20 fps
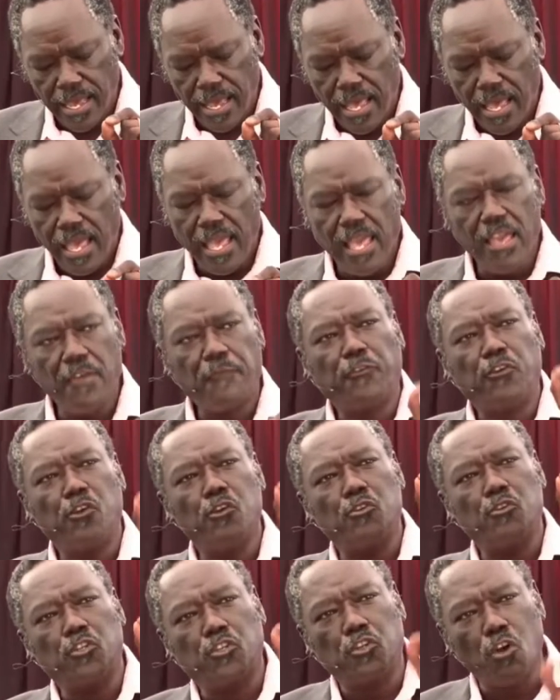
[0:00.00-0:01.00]
If you
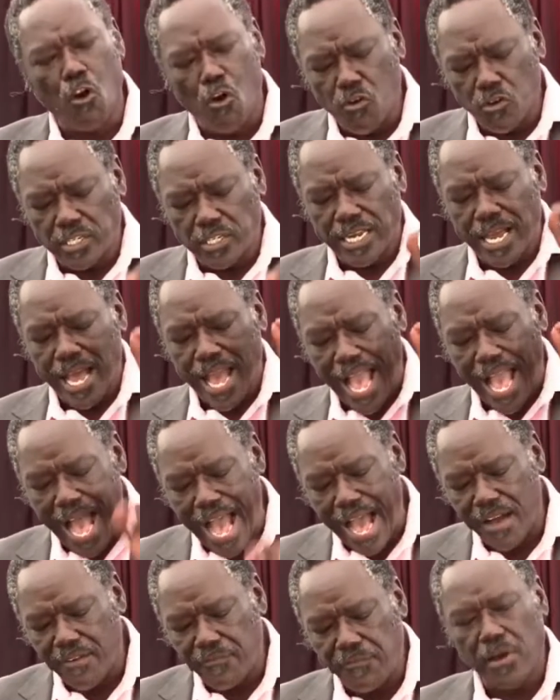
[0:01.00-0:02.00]
don't
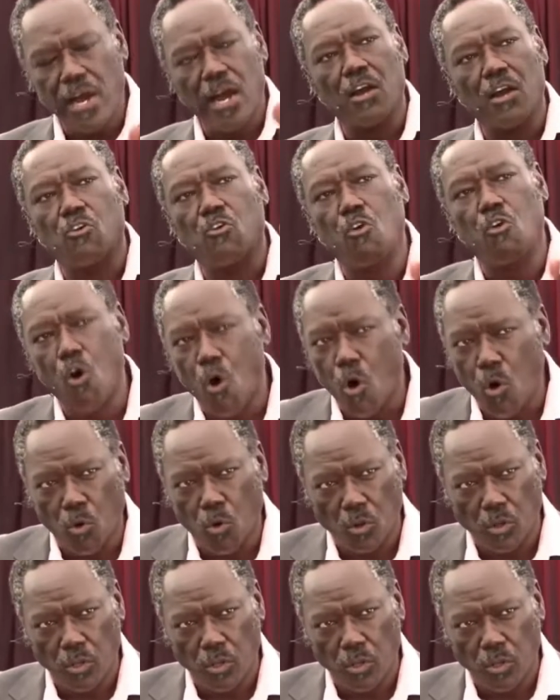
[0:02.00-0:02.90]
have a goal,